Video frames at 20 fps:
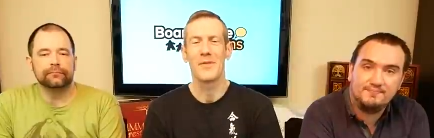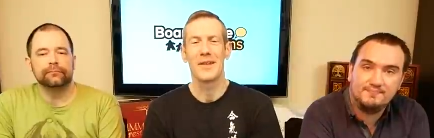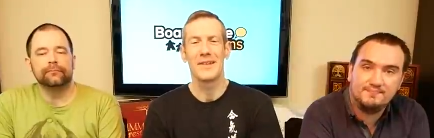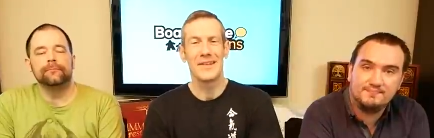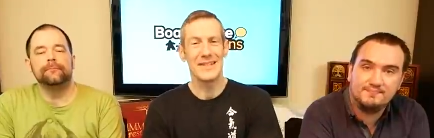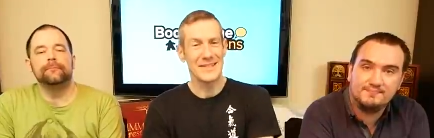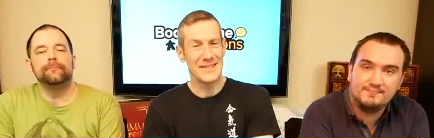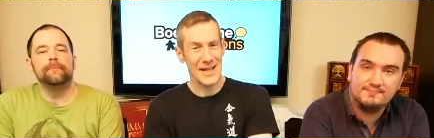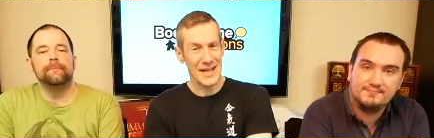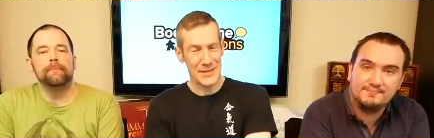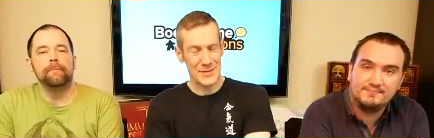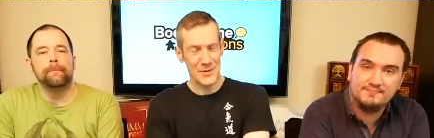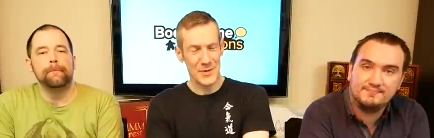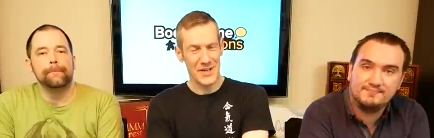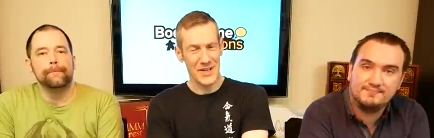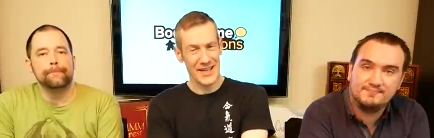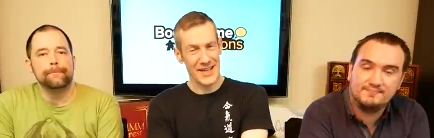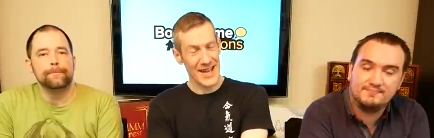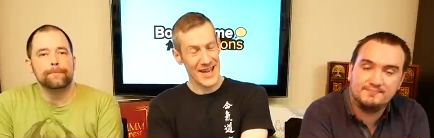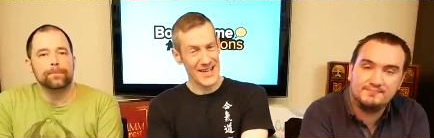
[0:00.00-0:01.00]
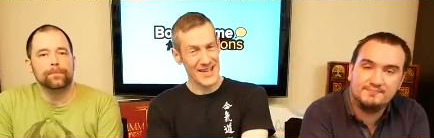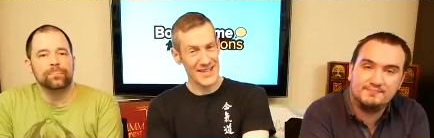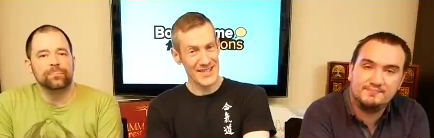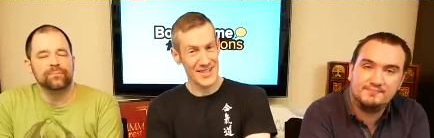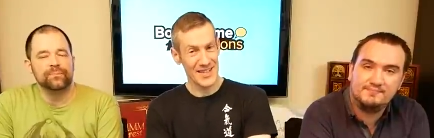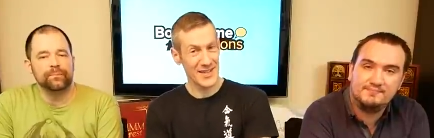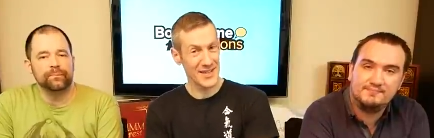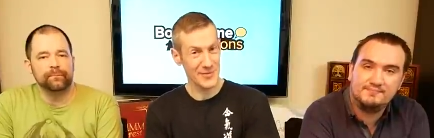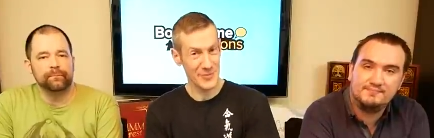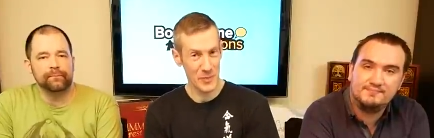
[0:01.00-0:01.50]
Speaker 1: This next one again is
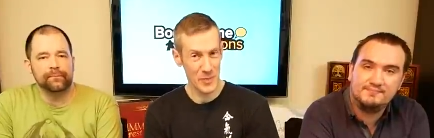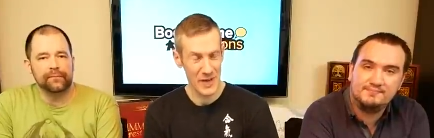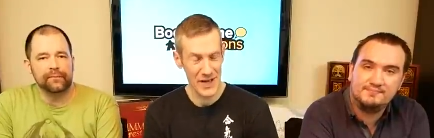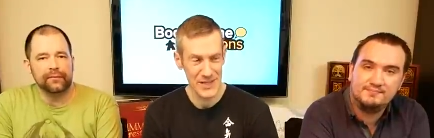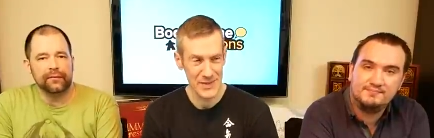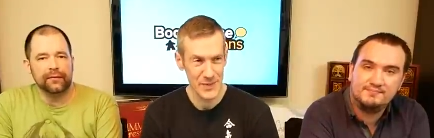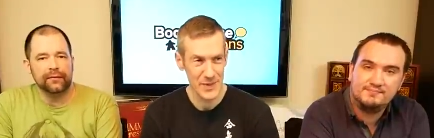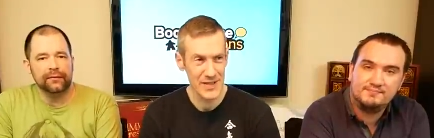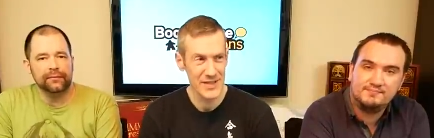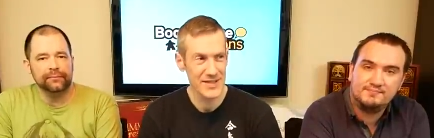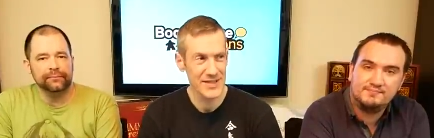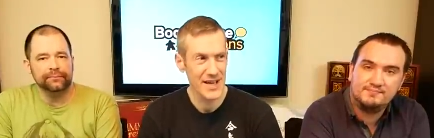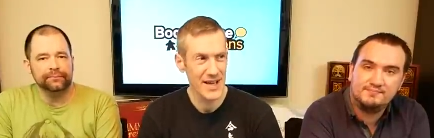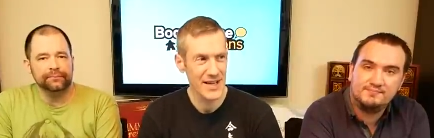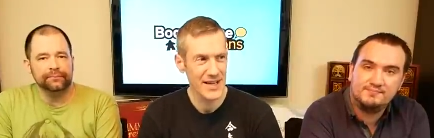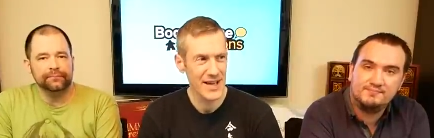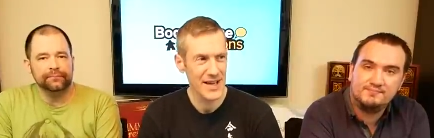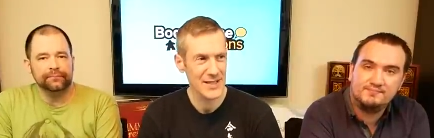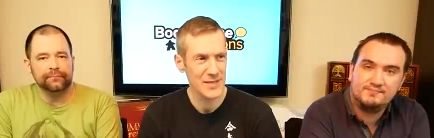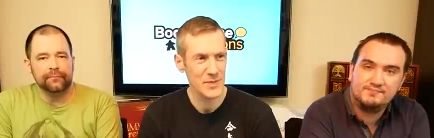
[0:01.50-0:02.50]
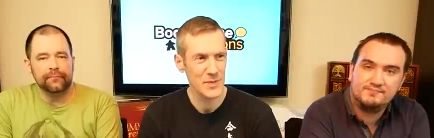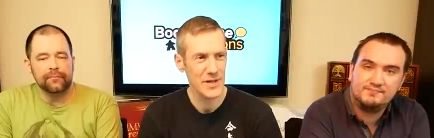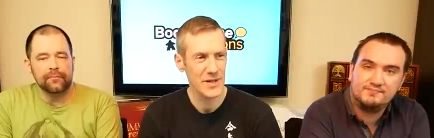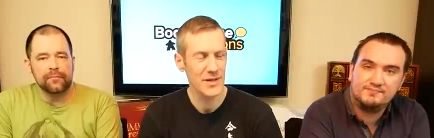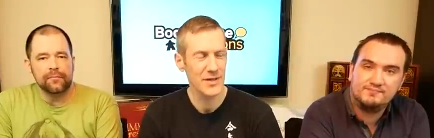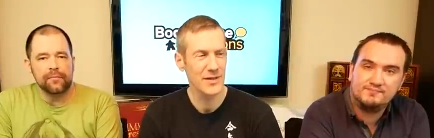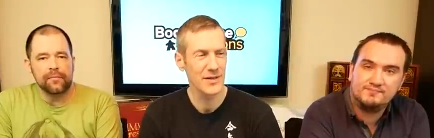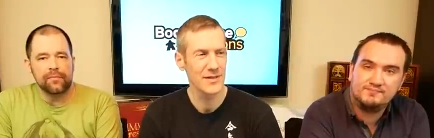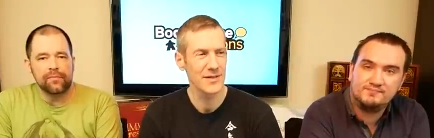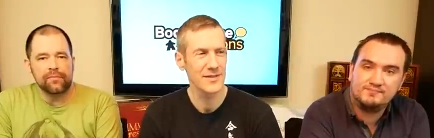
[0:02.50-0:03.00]
another replacement, and that's
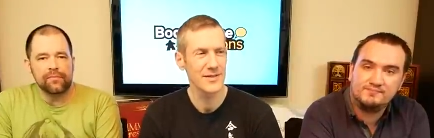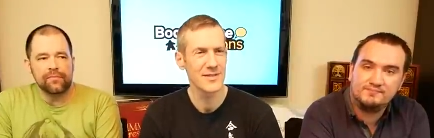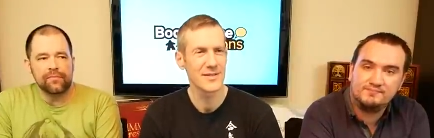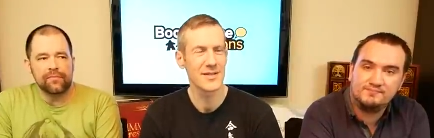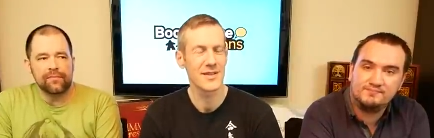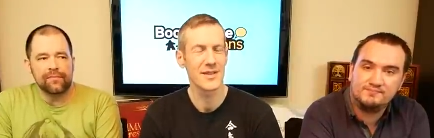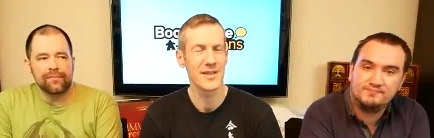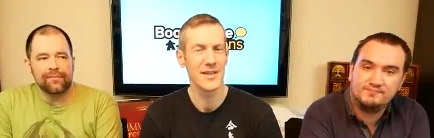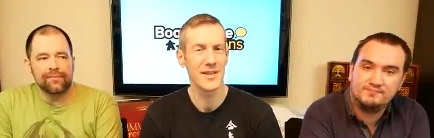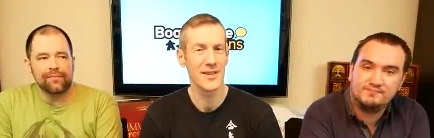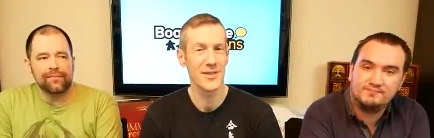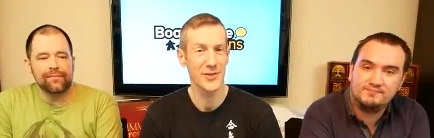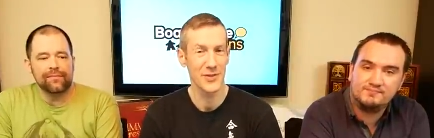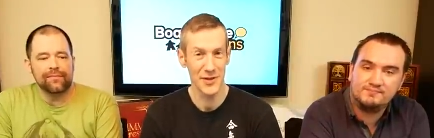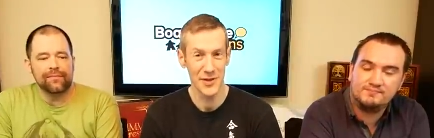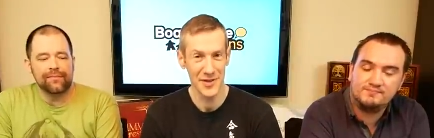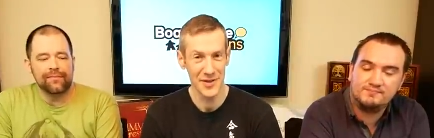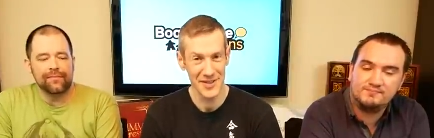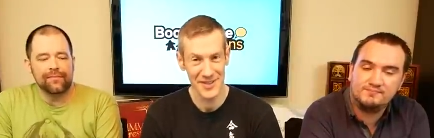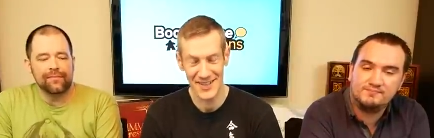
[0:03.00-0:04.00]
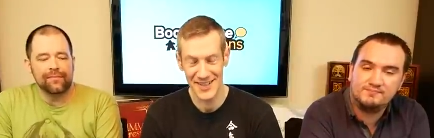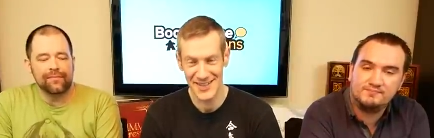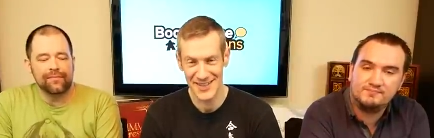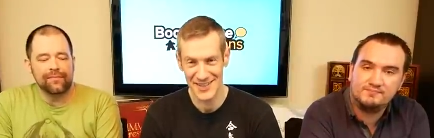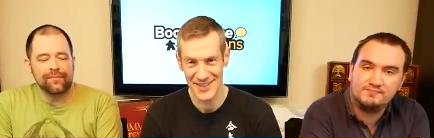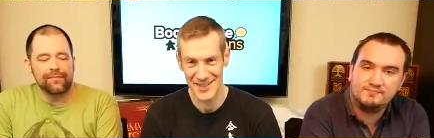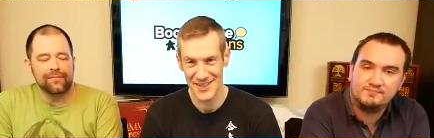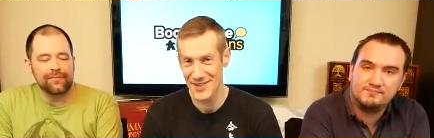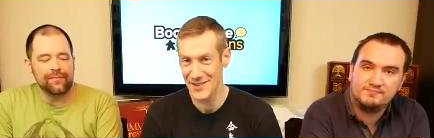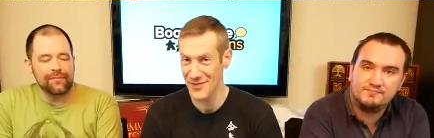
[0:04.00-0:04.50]
because the third
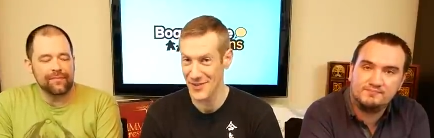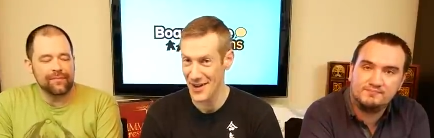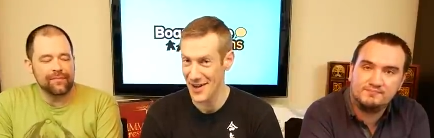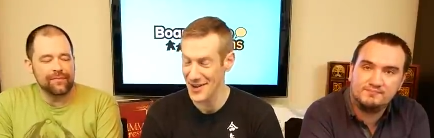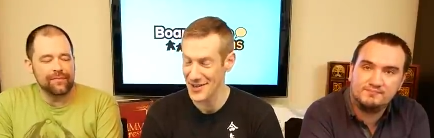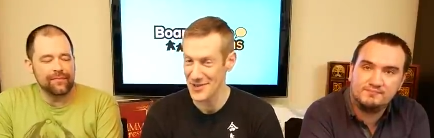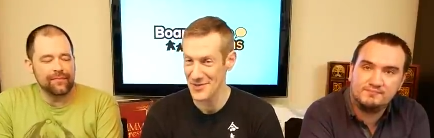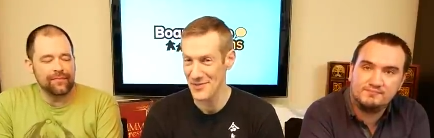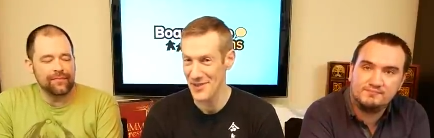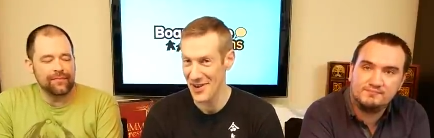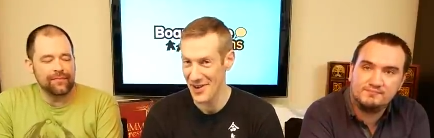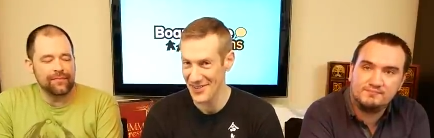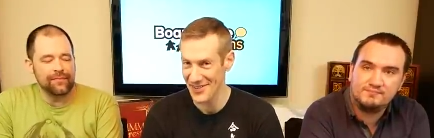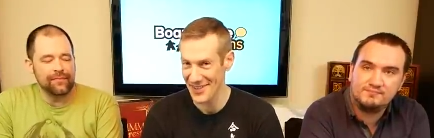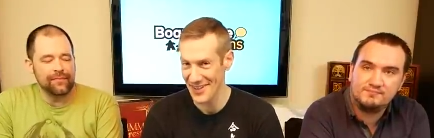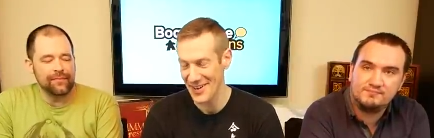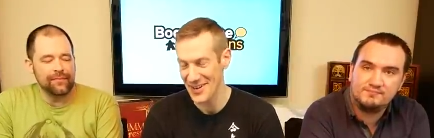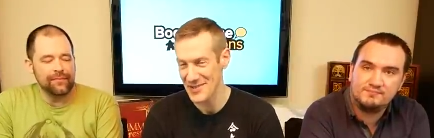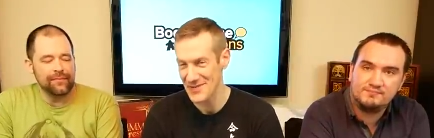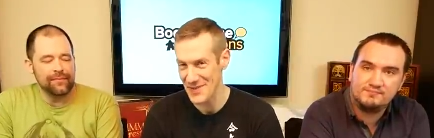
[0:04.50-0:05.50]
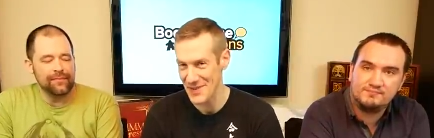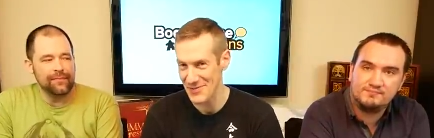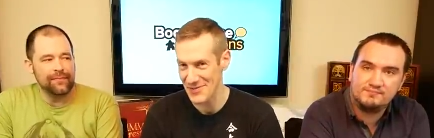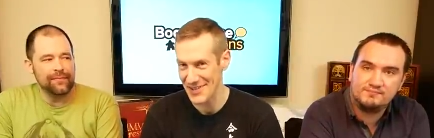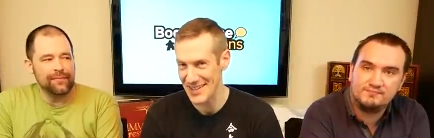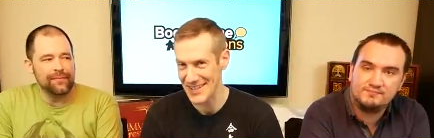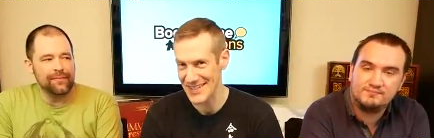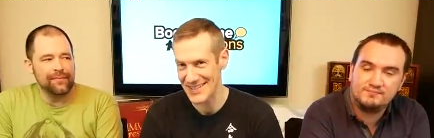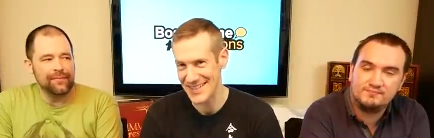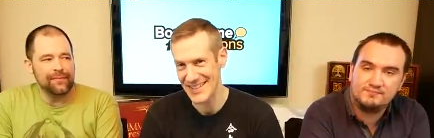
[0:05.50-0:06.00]
edition of Arkham Horror has been
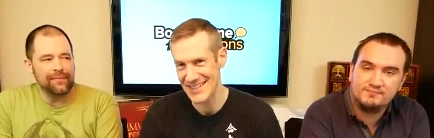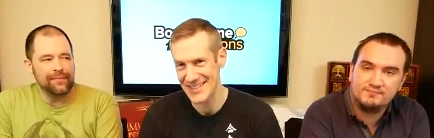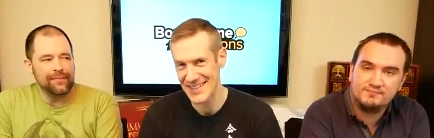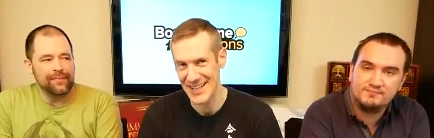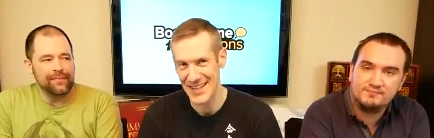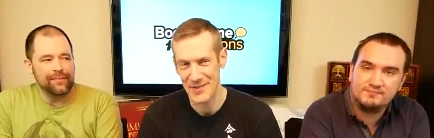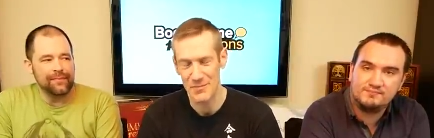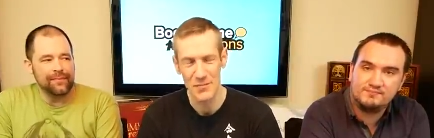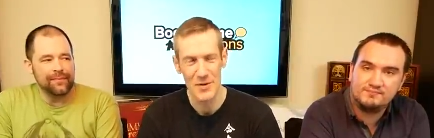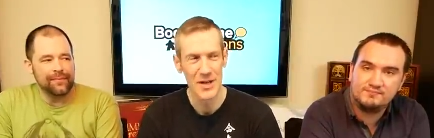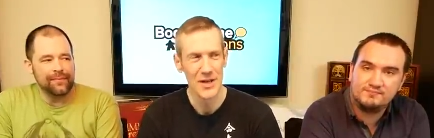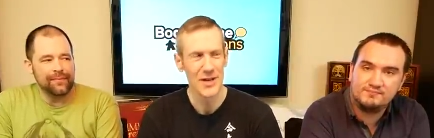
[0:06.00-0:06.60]
released this year.